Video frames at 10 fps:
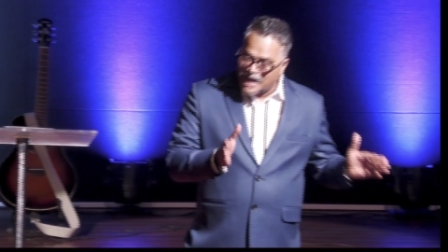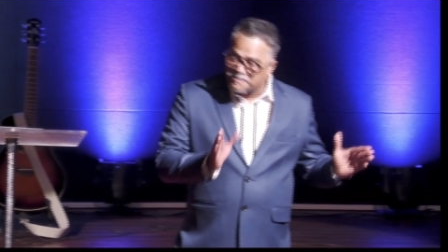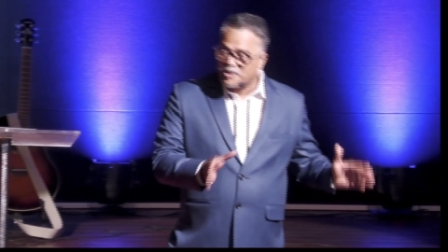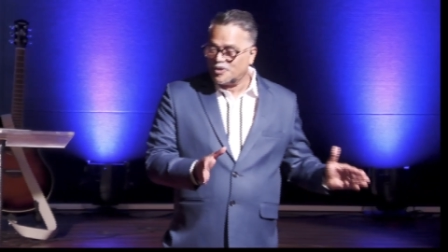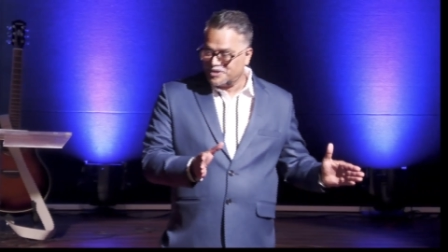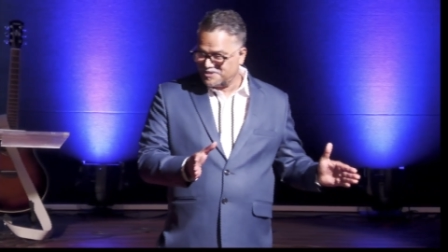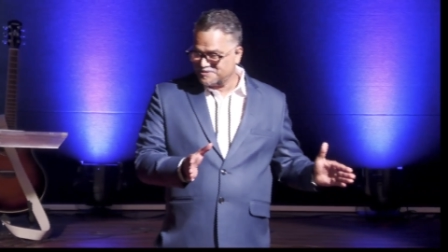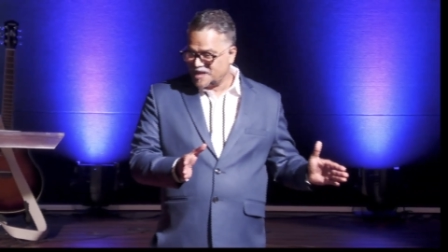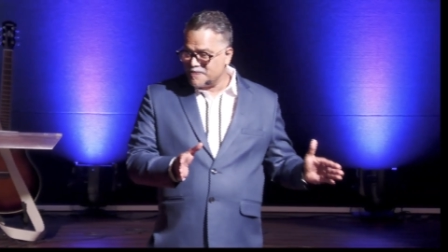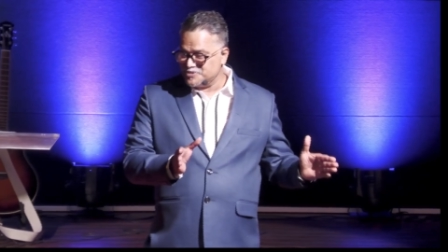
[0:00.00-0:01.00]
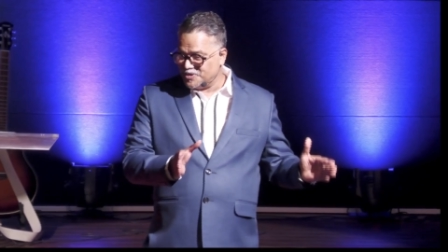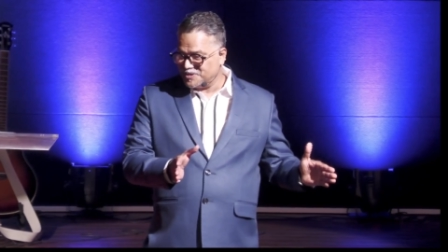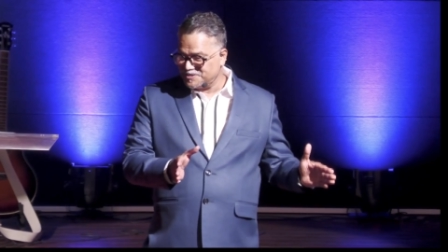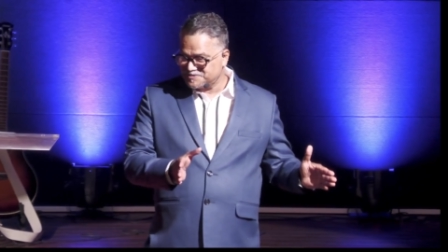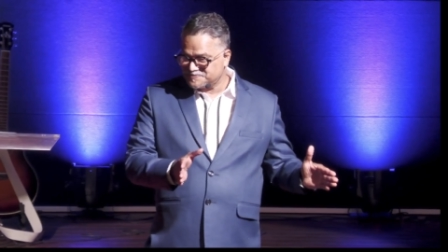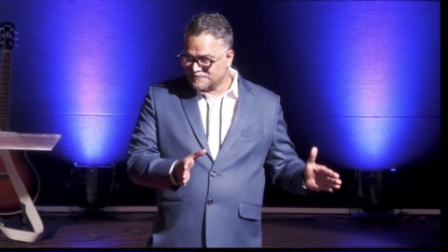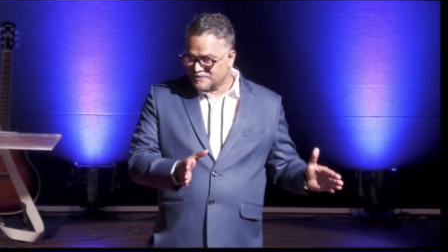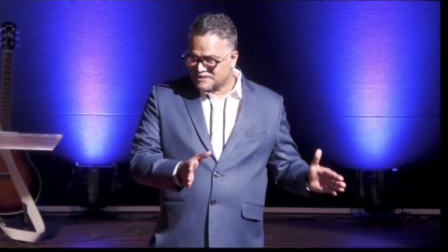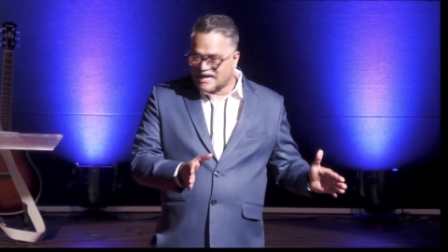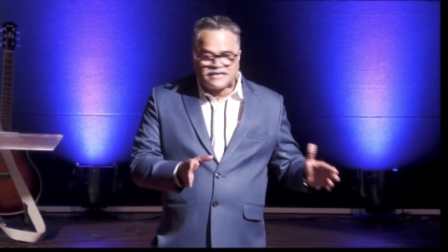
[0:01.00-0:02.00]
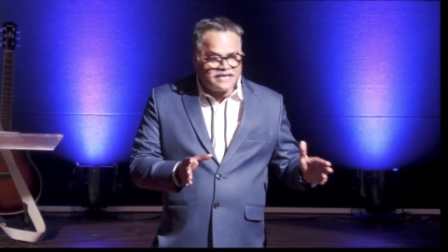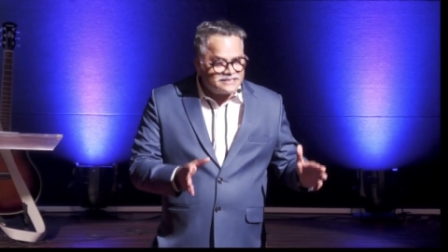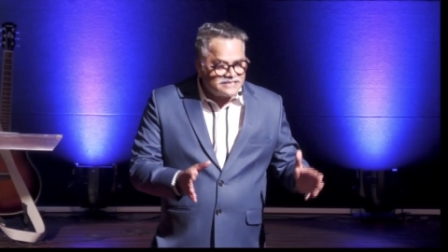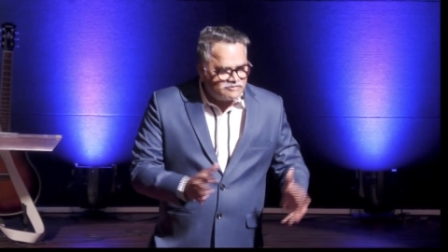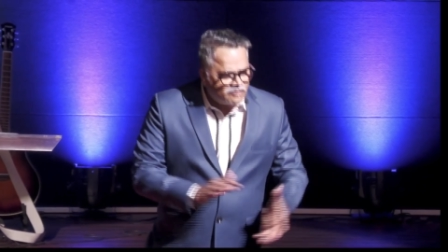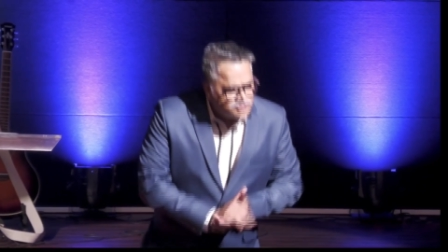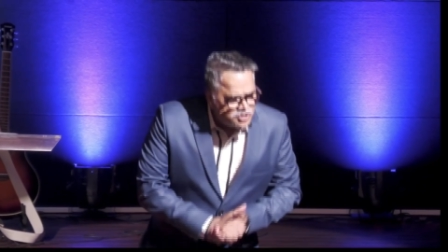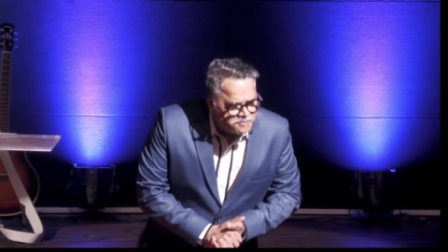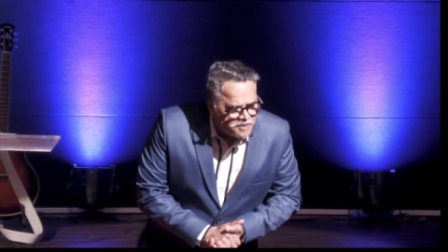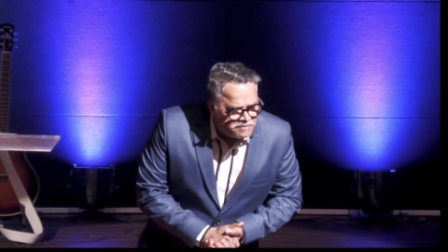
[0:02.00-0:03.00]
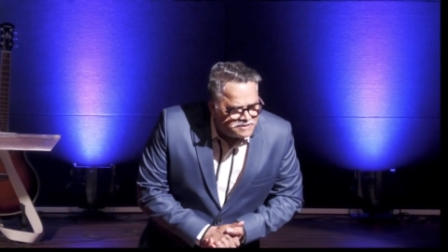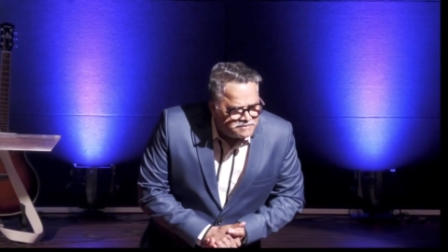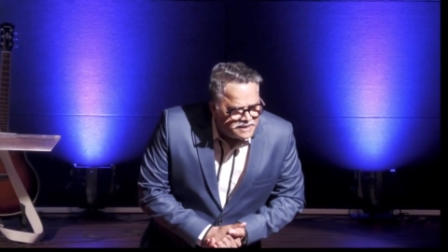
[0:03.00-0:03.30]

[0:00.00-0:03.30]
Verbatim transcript: Amnon. That guy said, what's your problem?